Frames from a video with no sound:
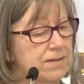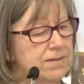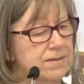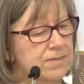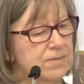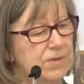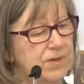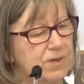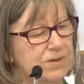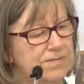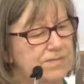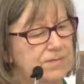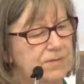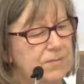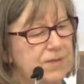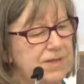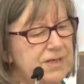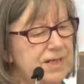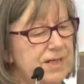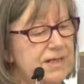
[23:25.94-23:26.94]

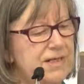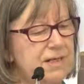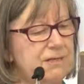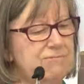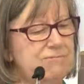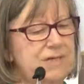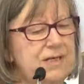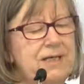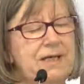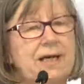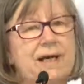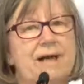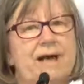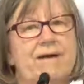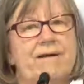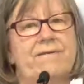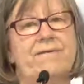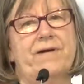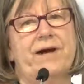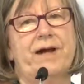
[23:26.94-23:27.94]
We need to really
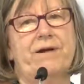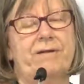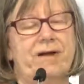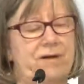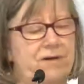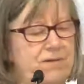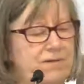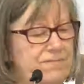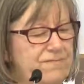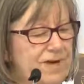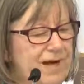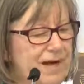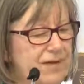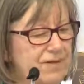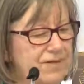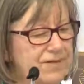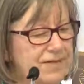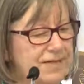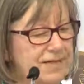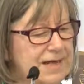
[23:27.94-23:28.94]
clarify our own
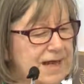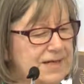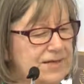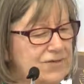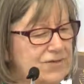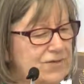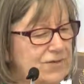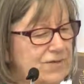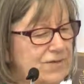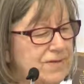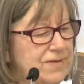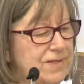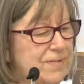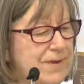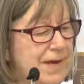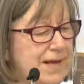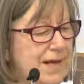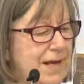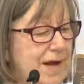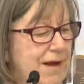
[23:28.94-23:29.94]
values and attitudes
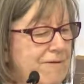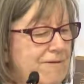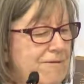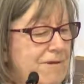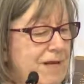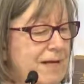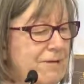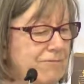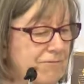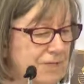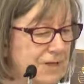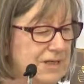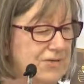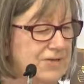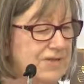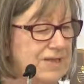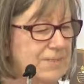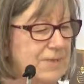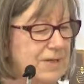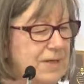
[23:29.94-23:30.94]
about our
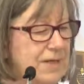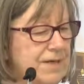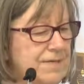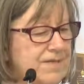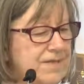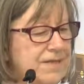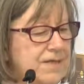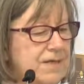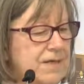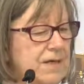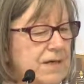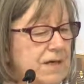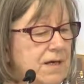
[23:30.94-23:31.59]
religious beliefs